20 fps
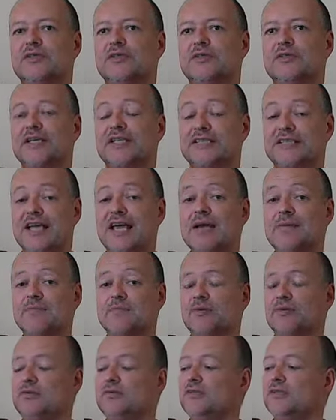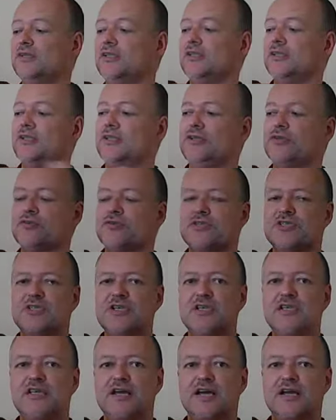example, you'll
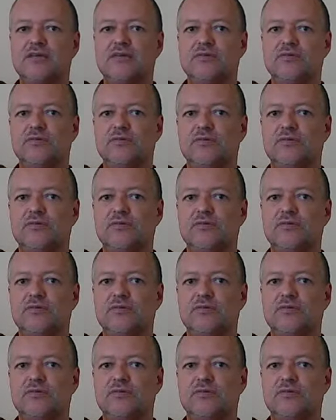see that